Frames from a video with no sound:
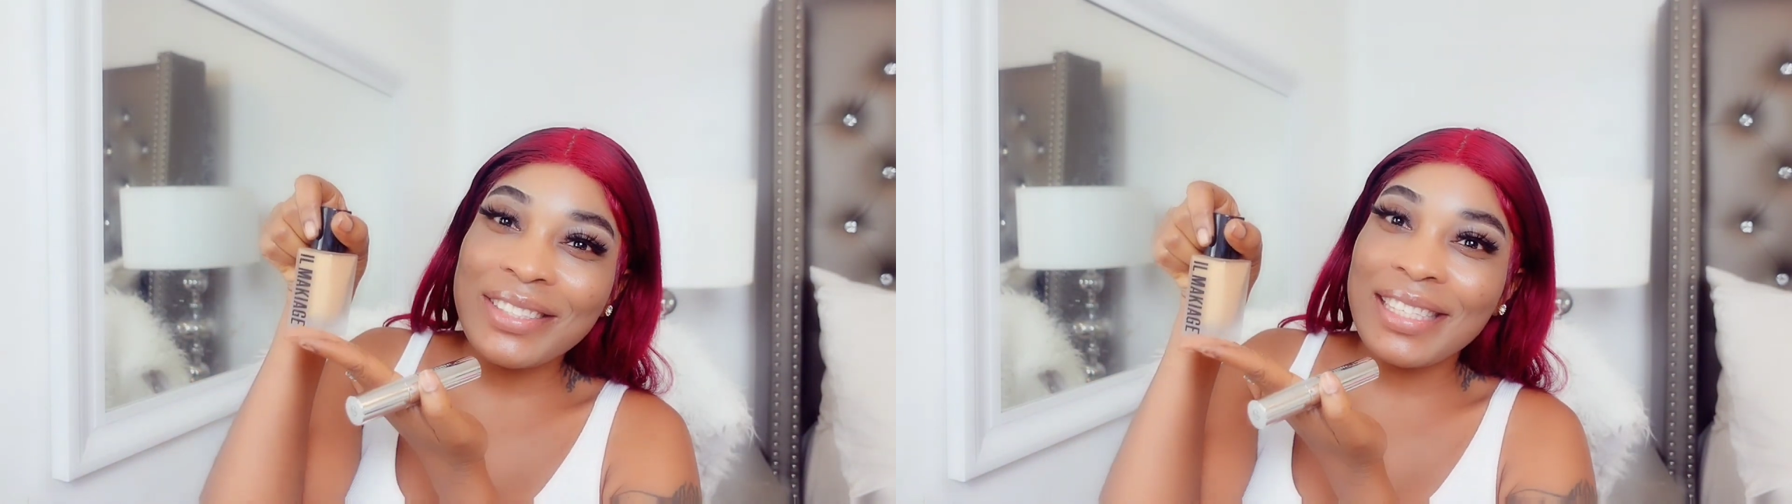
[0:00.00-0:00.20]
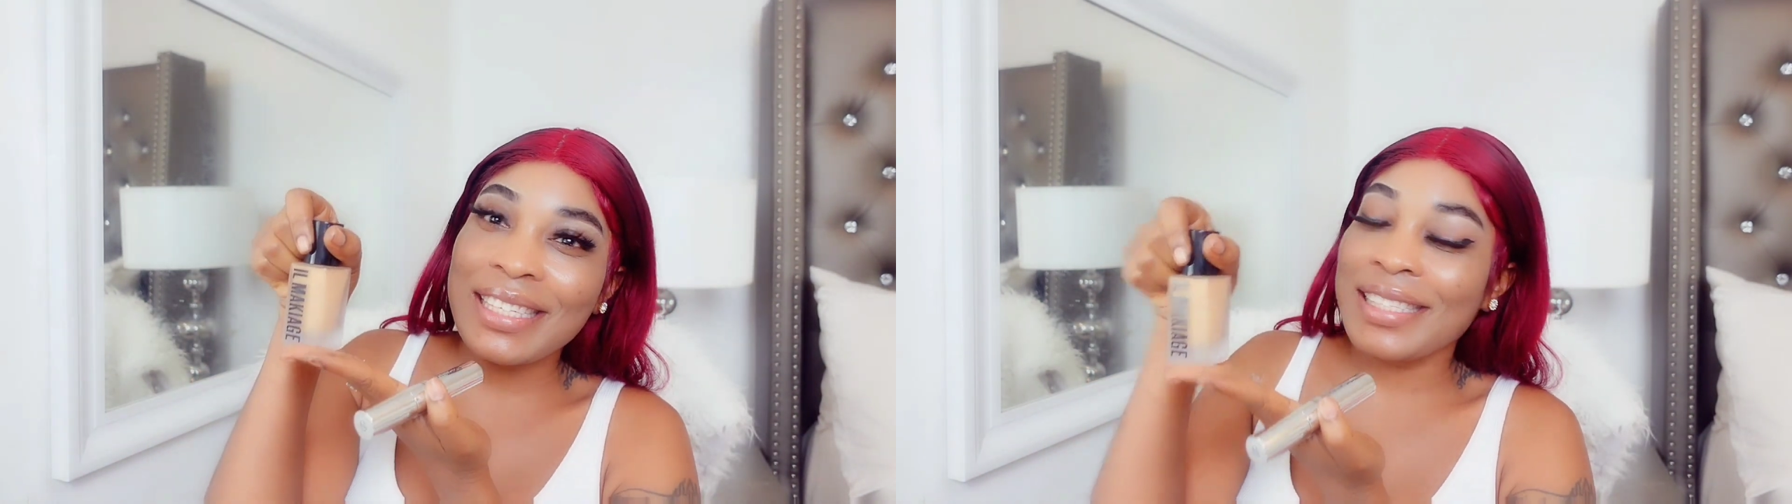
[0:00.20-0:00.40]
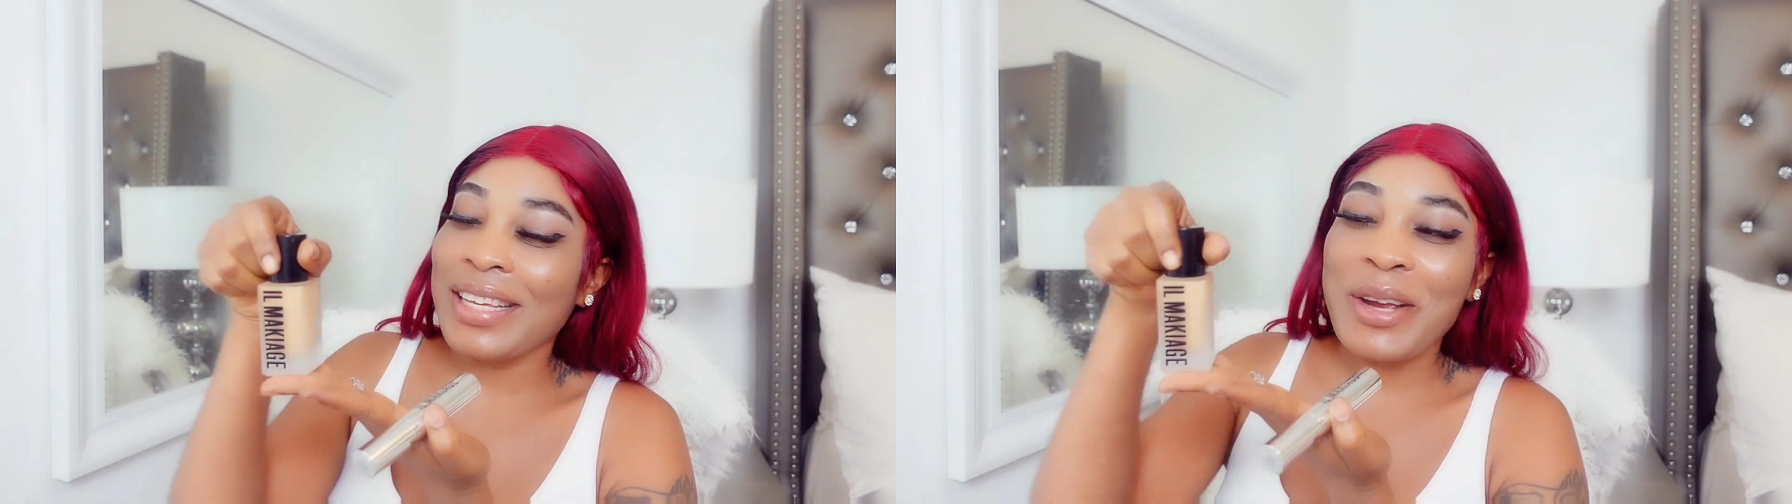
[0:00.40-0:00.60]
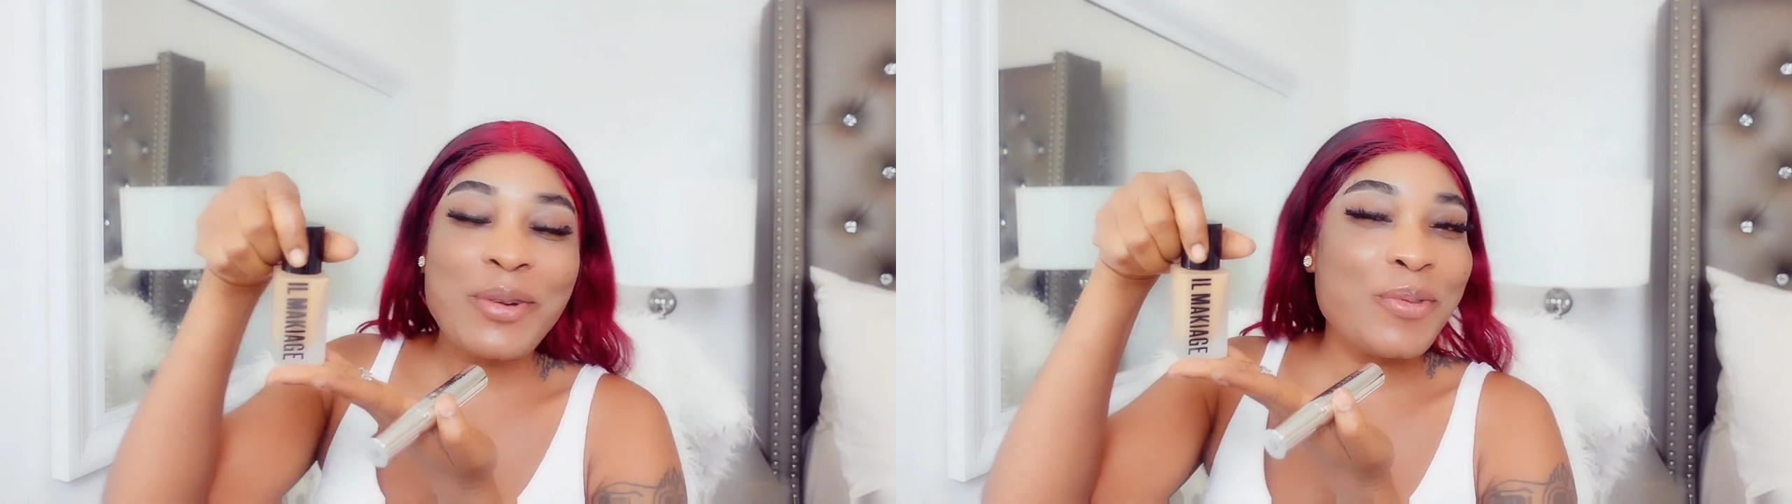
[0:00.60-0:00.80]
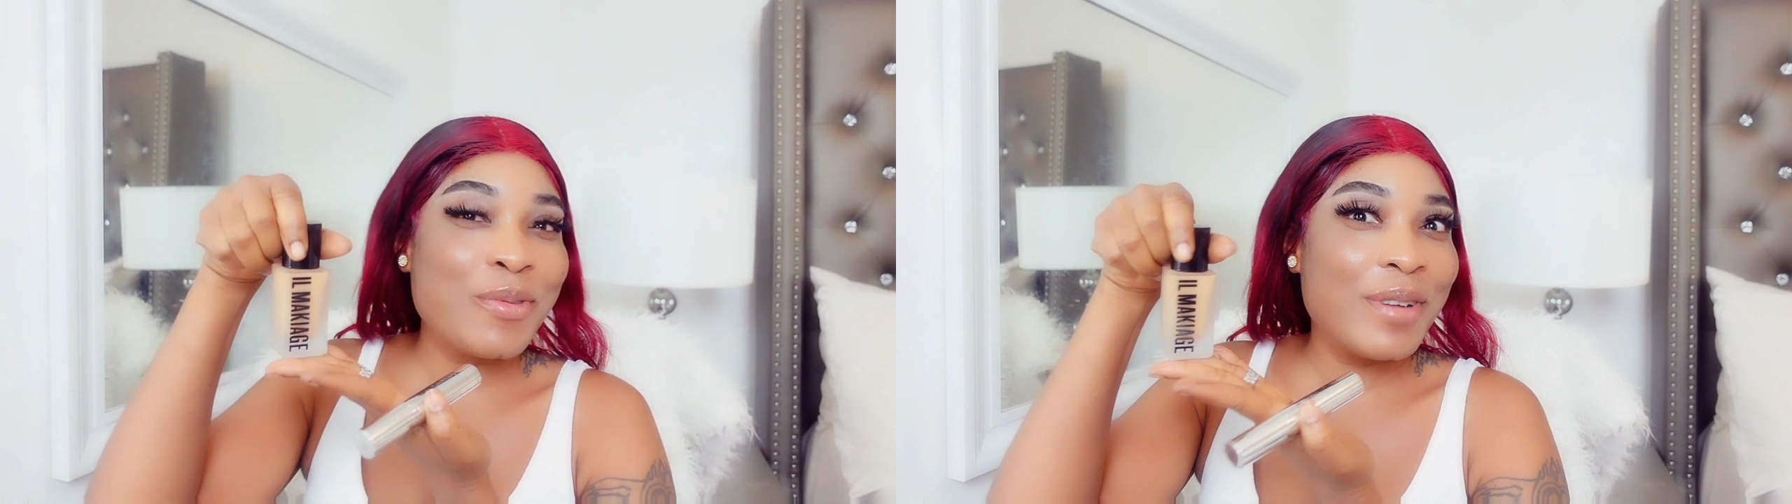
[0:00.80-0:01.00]
this
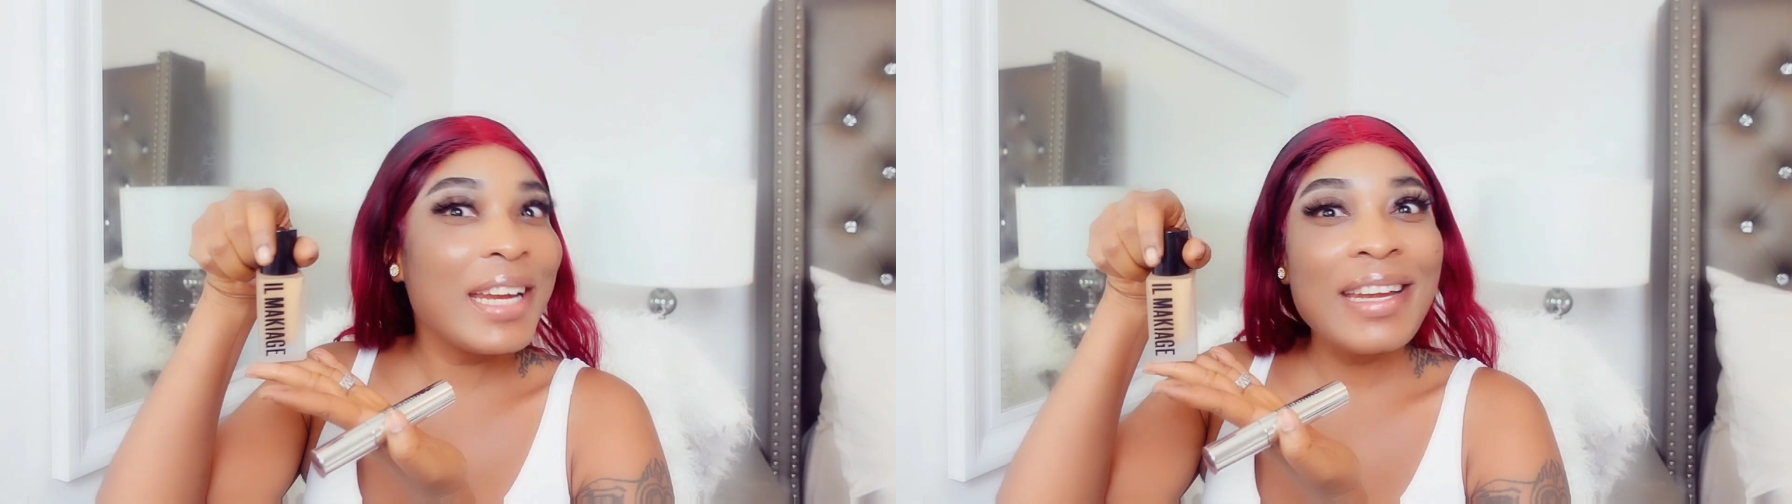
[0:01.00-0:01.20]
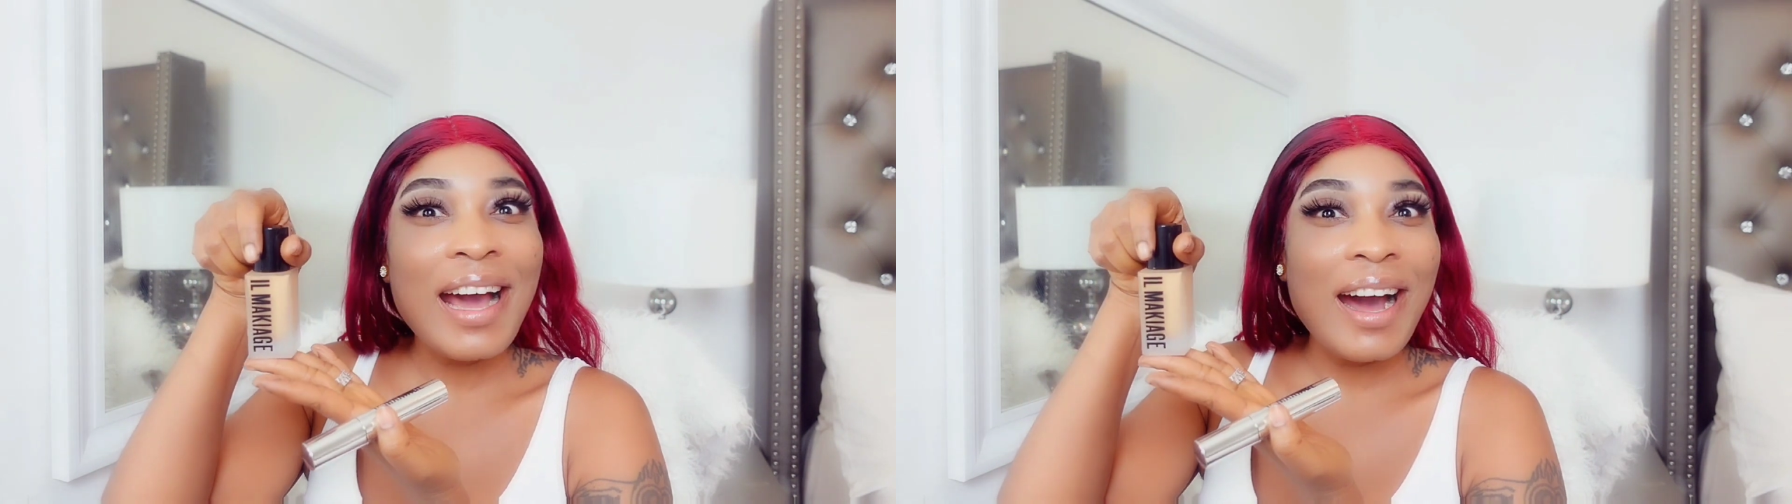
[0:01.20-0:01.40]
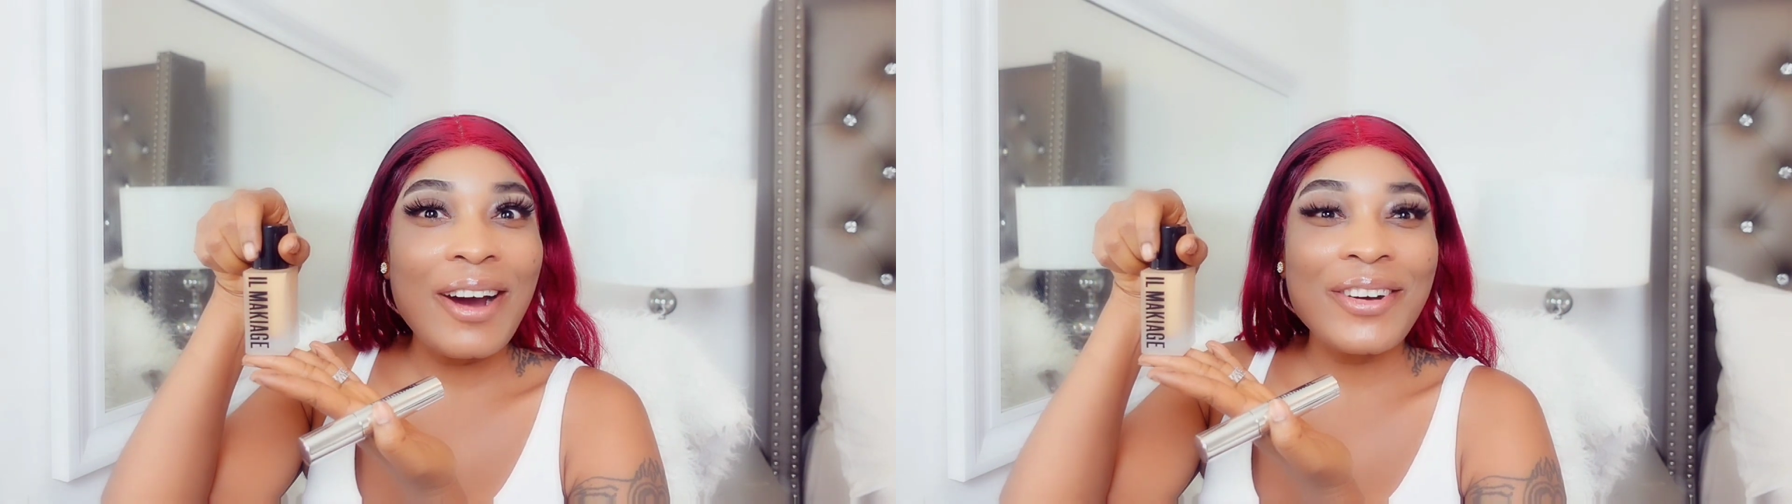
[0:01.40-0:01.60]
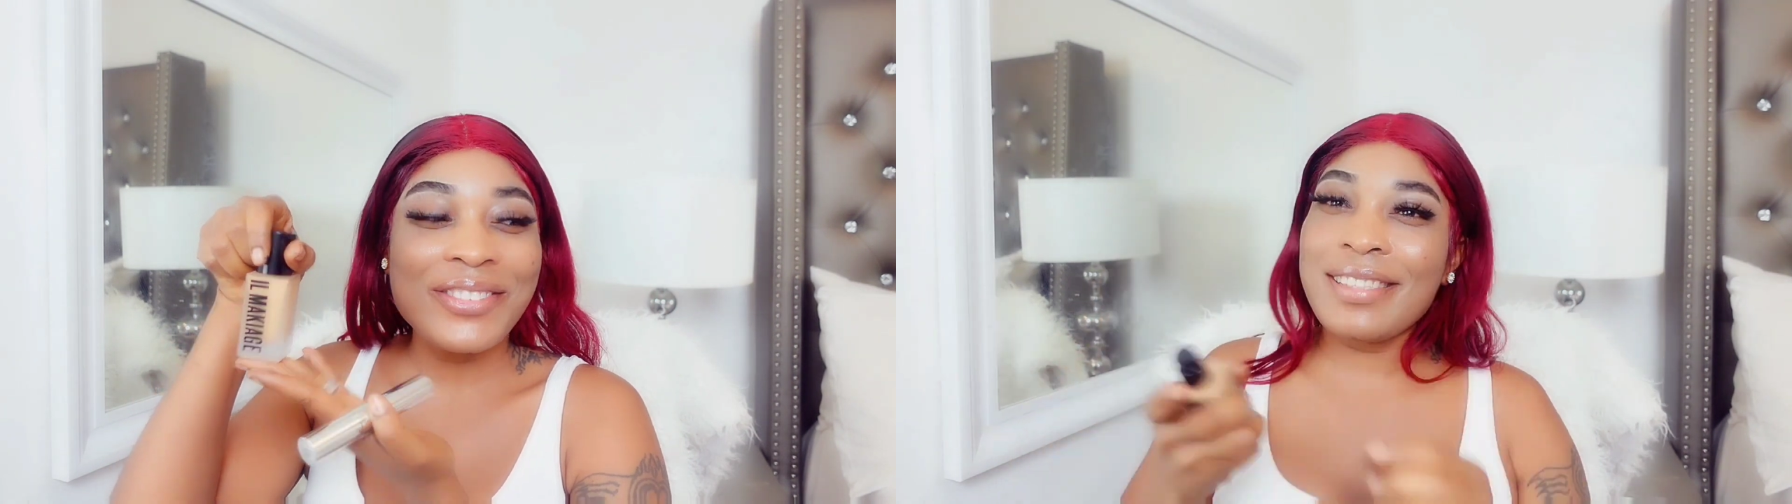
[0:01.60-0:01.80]
right now.